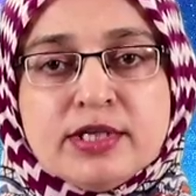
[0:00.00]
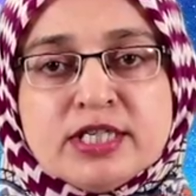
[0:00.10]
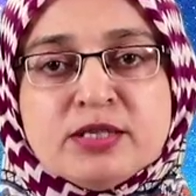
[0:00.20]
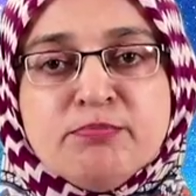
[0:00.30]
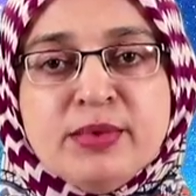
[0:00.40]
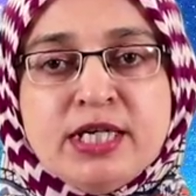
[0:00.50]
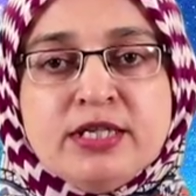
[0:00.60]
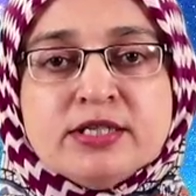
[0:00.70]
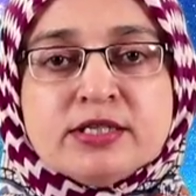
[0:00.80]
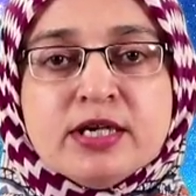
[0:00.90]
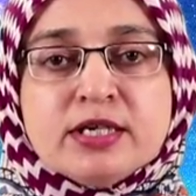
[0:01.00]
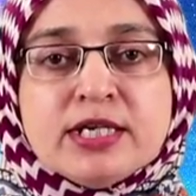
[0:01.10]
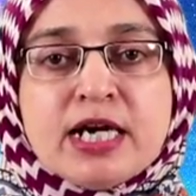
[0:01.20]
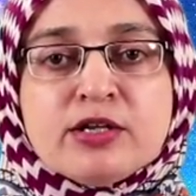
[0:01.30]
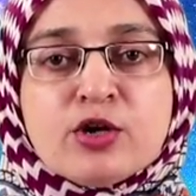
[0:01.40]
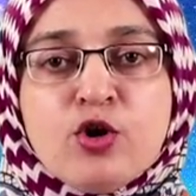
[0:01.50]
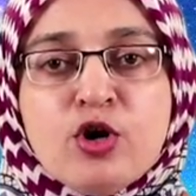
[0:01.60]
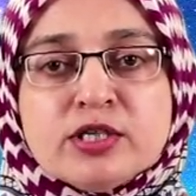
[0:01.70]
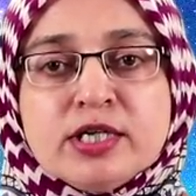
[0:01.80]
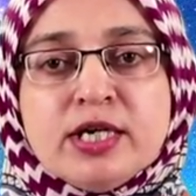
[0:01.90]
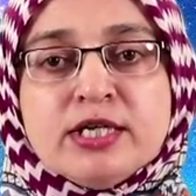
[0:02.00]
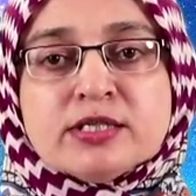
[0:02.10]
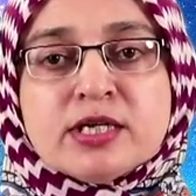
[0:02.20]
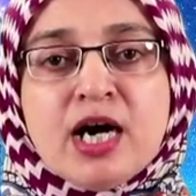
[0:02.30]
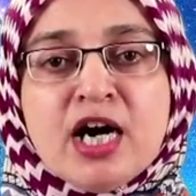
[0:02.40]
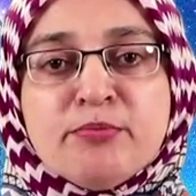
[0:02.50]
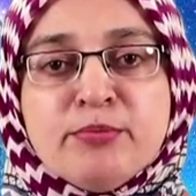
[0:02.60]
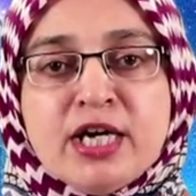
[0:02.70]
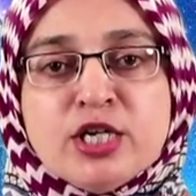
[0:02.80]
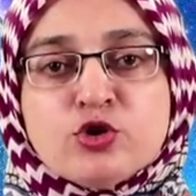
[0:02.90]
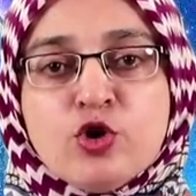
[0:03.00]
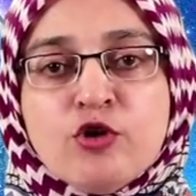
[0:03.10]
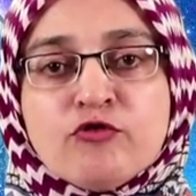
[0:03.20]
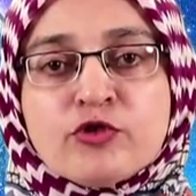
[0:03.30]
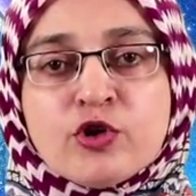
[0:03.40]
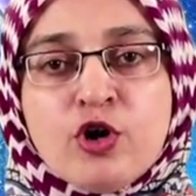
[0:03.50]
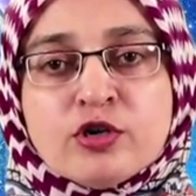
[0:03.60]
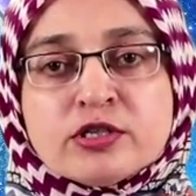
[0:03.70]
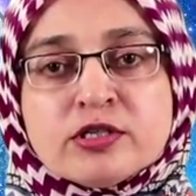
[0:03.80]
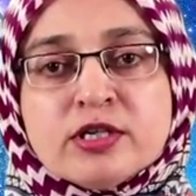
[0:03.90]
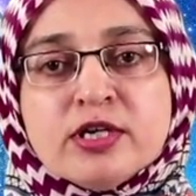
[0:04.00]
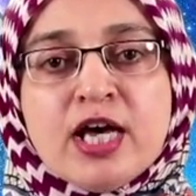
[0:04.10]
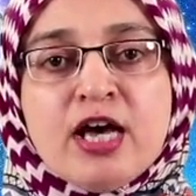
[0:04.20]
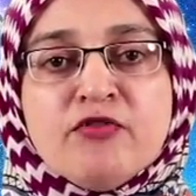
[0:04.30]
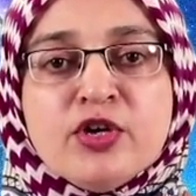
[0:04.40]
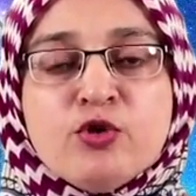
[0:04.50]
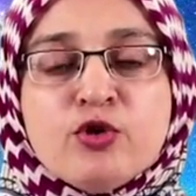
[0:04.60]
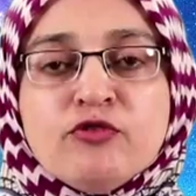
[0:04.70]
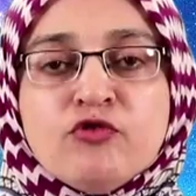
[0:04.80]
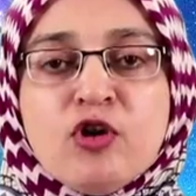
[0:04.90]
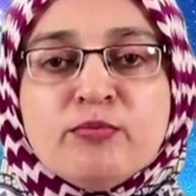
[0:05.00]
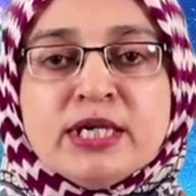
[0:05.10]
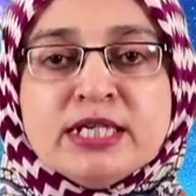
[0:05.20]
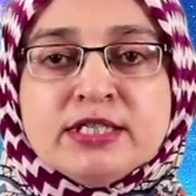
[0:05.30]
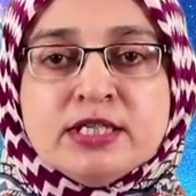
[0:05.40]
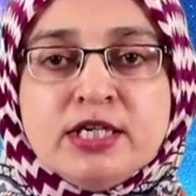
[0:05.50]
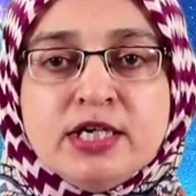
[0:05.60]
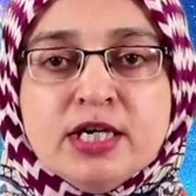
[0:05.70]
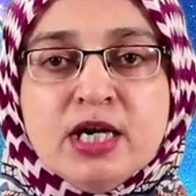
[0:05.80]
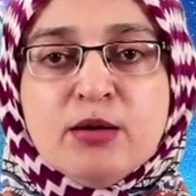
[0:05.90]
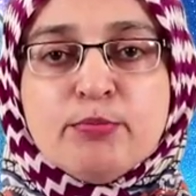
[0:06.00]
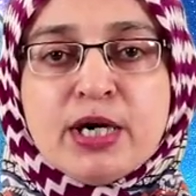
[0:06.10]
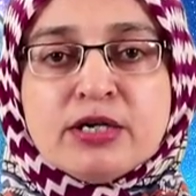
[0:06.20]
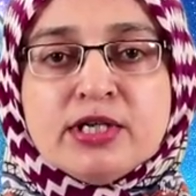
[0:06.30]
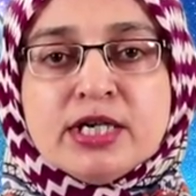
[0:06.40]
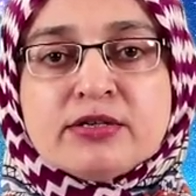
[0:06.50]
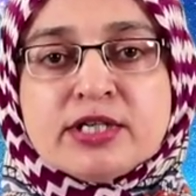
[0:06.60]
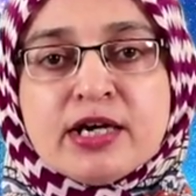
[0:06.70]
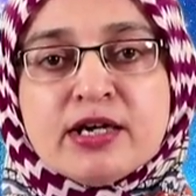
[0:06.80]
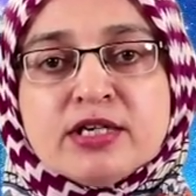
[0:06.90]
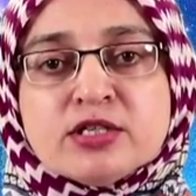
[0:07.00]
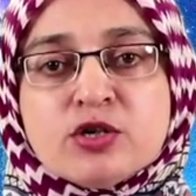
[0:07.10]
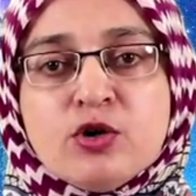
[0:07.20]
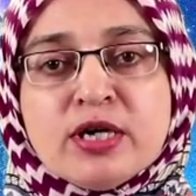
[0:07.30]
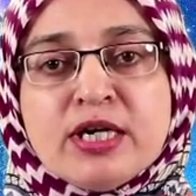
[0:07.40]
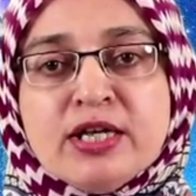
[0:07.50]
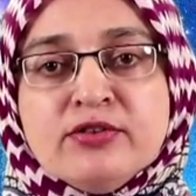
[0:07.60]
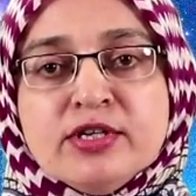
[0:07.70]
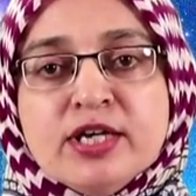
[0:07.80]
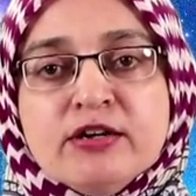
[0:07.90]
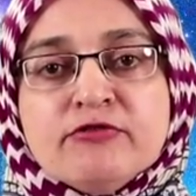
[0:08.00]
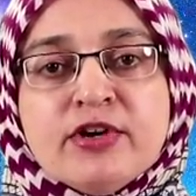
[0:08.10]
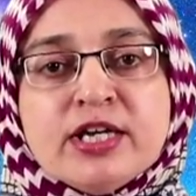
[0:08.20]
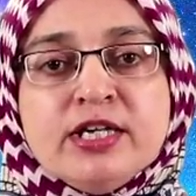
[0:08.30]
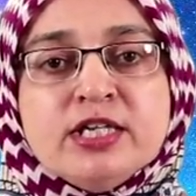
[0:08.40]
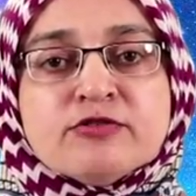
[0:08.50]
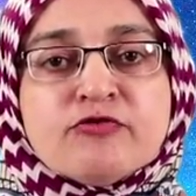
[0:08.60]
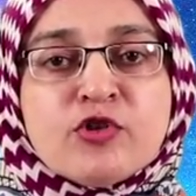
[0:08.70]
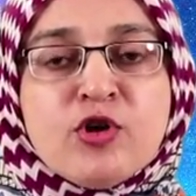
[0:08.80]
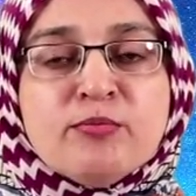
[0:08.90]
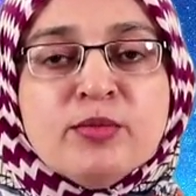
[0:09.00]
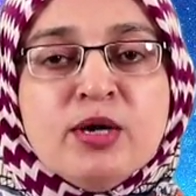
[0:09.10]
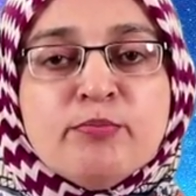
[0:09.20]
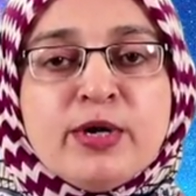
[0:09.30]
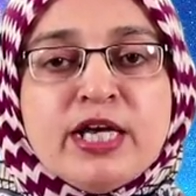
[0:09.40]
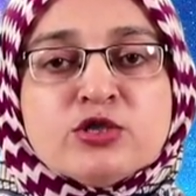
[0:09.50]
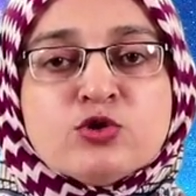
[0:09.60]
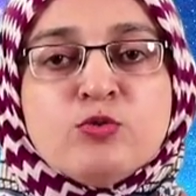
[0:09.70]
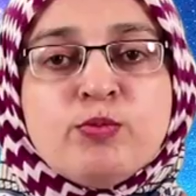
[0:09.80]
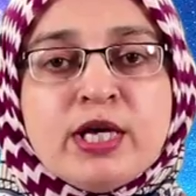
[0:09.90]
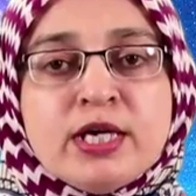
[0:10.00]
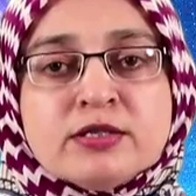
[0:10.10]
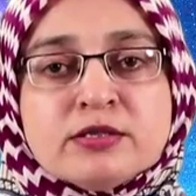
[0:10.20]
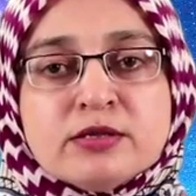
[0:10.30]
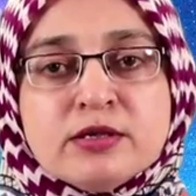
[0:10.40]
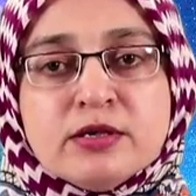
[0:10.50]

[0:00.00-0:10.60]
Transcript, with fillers: This means that the continents are made of rocks having uniform density but their thickness or length varies from place to place.